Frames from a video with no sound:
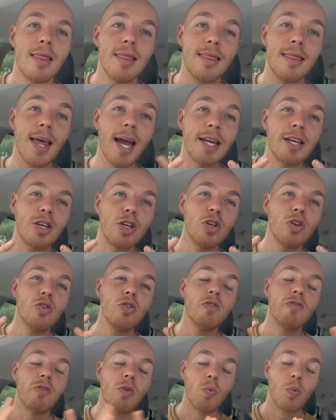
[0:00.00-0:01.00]
Thank you
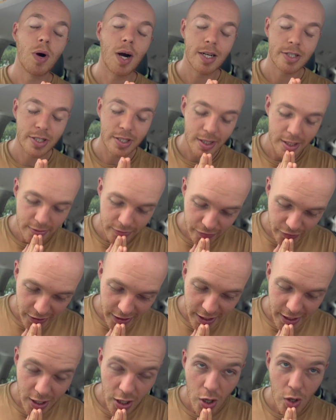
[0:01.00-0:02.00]
for watching this
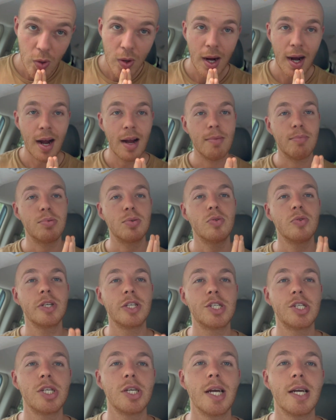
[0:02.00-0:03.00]
video. I
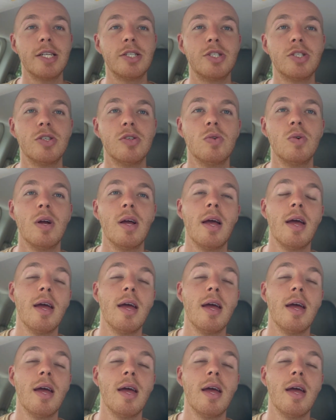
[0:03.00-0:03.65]
appreciate you.